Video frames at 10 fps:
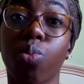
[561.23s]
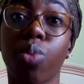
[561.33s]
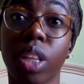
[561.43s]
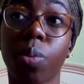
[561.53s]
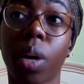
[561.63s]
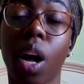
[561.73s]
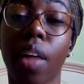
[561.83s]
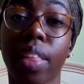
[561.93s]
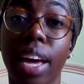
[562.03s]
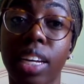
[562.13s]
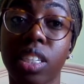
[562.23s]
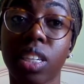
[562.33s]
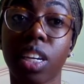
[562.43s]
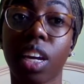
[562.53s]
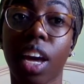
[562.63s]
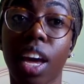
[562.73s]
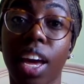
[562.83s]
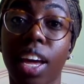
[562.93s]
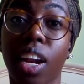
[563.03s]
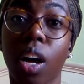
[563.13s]
really well on the HESI,
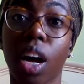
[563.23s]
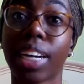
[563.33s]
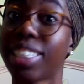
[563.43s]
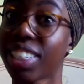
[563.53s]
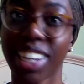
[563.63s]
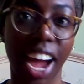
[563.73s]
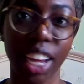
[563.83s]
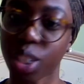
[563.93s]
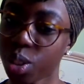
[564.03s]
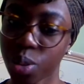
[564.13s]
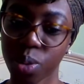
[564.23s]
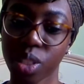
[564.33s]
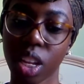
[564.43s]
and I did not use